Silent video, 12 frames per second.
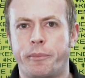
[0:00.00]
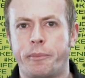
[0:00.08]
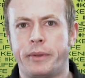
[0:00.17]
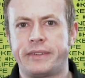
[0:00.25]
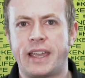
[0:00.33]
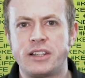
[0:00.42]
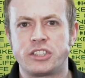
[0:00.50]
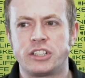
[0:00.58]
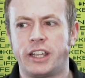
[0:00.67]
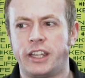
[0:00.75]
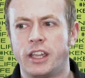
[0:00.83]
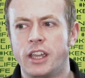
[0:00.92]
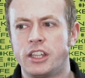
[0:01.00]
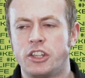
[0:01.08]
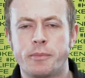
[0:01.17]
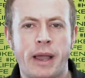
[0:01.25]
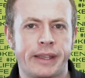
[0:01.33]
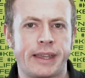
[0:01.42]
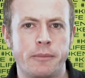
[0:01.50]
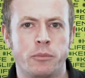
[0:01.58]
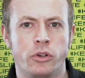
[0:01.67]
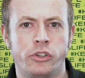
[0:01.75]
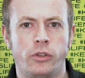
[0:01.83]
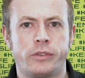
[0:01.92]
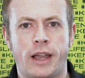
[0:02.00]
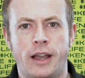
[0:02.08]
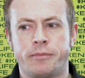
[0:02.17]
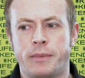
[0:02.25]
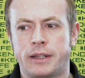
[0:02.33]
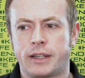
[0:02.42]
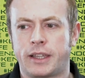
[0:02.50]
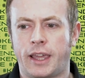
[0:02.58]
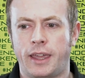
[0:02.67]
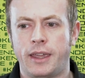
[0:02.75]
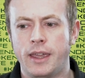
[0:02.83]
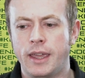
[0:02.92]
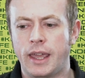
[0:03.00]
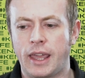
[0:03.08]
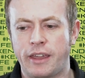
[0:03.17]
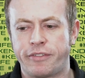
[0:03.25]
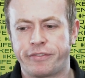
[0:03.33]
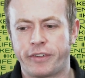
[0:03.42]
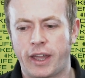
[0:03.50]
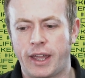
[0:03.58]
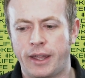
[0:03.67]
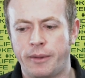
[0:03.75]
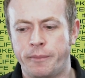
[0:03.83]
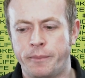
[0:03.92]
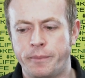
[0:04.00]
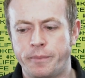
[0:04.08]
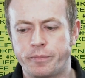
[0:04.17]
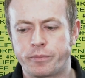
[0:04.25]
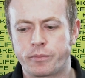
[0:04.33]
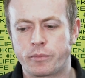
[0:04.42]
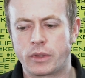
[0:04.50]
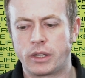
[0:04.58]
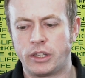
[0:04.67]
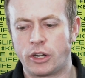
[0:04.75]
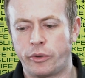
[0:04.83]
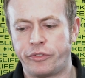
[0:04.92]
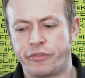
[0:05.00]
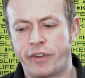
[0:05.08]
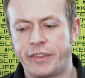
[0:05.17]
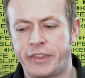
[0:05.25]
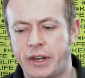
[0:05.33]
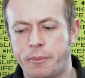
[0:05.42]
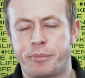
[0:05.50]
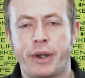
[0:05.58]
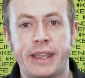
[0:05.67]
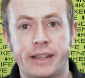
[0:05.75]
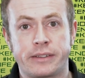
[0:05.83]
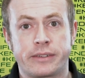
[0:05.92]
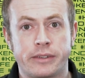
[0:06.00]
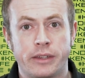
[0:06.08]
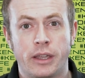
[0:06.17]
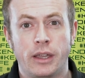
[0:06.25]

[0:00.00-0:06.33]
potentially you might get more use out of Madake if um, you know if you find that it breaks